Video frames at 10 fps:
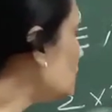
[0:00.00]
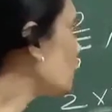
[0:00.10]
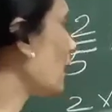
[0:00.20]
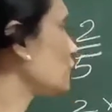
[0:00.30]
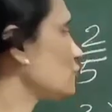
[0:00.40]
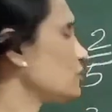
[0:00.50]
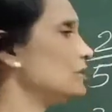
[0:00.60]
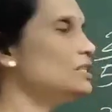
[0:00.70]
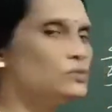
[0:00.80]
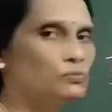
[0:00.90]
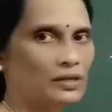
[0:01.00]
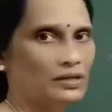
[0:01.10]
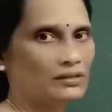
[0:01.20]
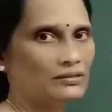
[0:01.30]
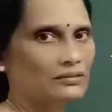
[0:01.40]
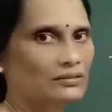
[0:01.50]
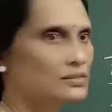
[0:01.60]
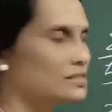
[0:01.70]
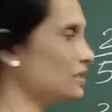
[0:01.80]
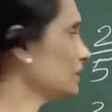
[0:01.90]
fraction is bigger.
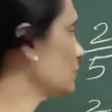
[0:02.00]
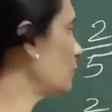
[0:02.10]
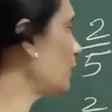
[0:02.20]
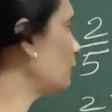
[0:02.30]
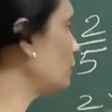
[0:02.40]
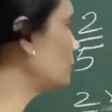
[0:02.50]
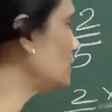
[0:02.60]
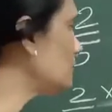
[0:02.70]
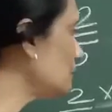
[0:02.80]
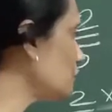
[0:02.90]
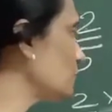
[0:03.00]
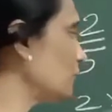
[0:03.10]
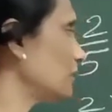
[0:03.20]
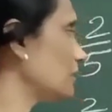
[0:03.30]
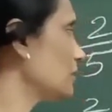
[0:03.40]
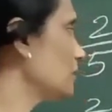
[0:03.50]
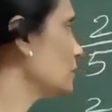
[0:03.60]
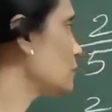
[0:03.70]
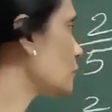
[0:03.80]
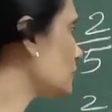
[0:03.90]
6 by 15 is bigger.
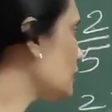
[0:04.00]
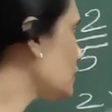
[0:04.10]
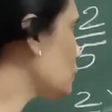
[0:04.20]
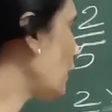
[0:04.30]
So 6 by